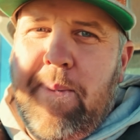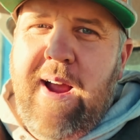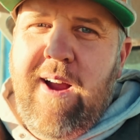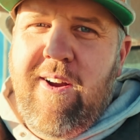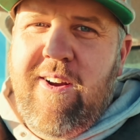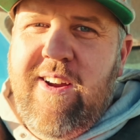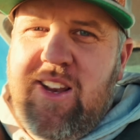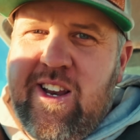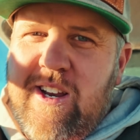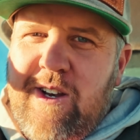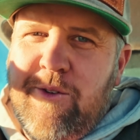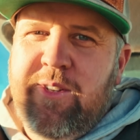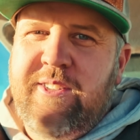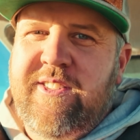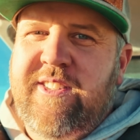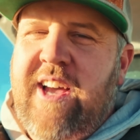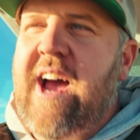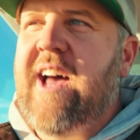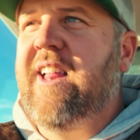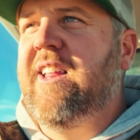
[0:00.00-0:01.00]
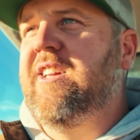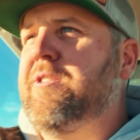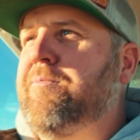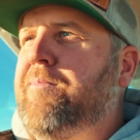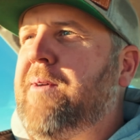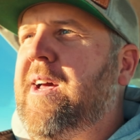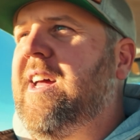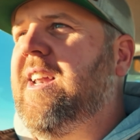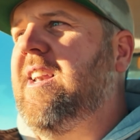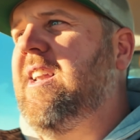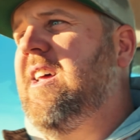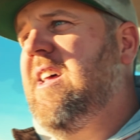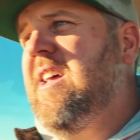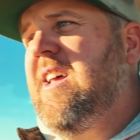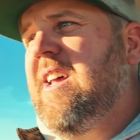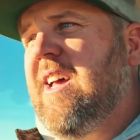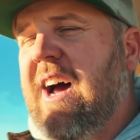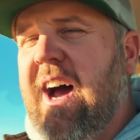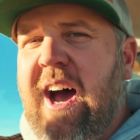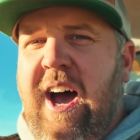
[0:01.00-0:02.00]
buried into a silage pit,
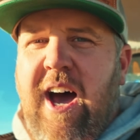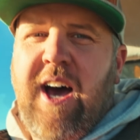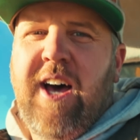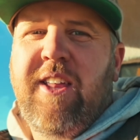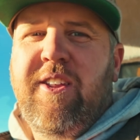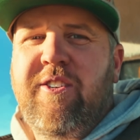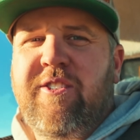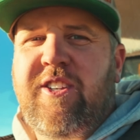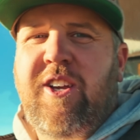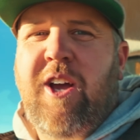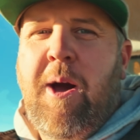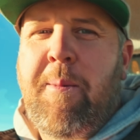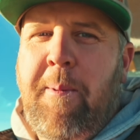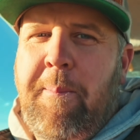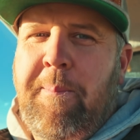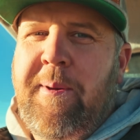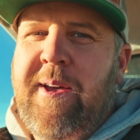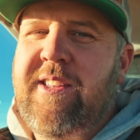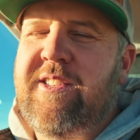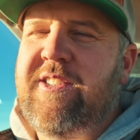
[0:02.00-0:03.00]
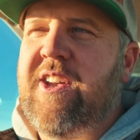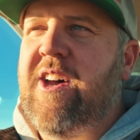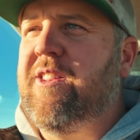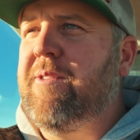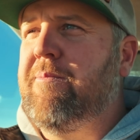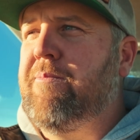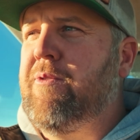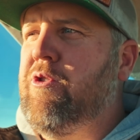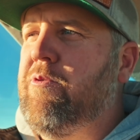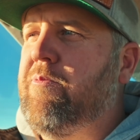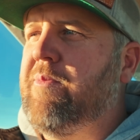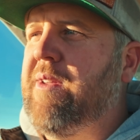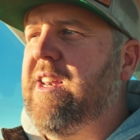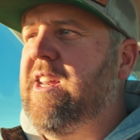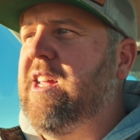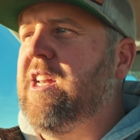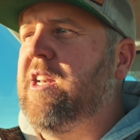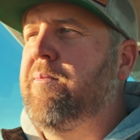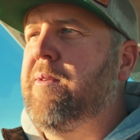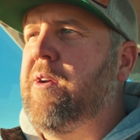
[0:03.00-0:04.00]
there's a couple pins on the boom that
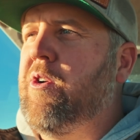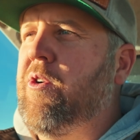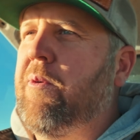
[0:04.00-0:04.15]
need to be